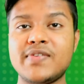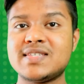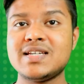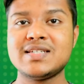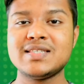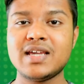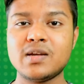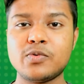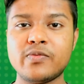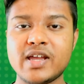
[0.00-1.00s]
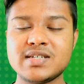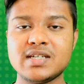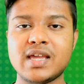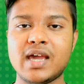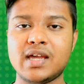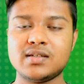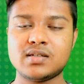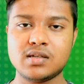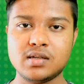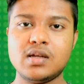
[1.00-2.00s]
facility they are providing,
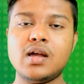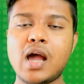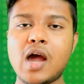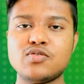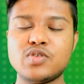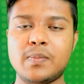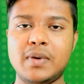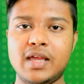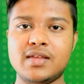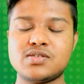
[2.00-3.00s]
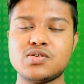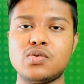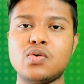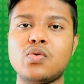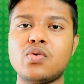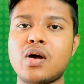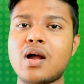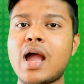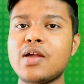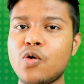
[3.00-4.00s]
and how to apply. So
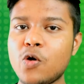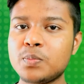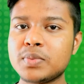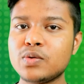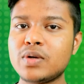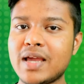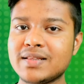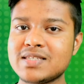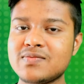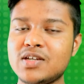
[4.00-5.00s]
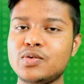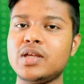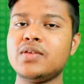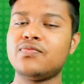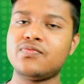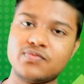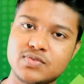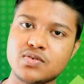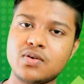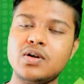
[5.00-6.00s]
I hope you like this video. If
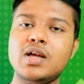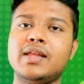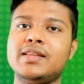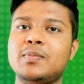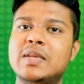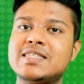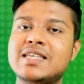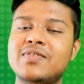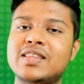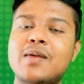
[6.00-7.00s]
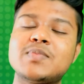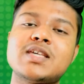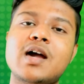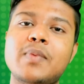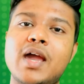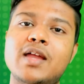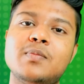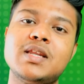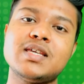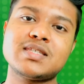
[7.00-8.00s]
so, then please give a thumbs up
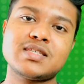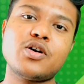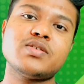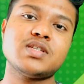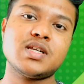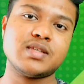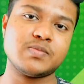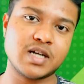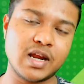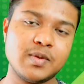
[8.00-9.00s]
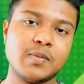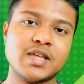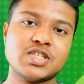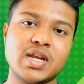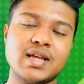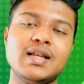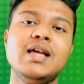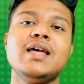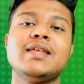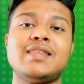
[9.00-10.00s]
and please consider subscribing my channel.
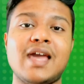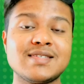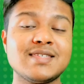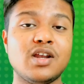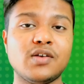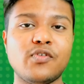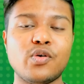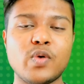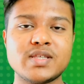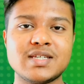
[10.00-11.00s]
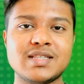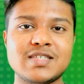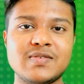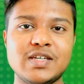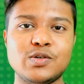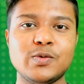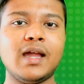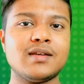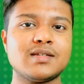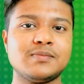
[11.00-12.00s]
Thanks a lot for watching this video
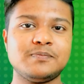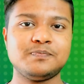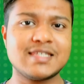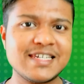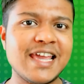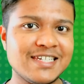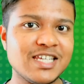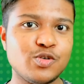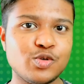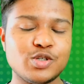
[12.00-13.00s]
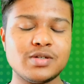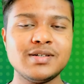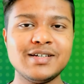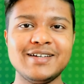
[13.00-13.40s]
and stay tuned.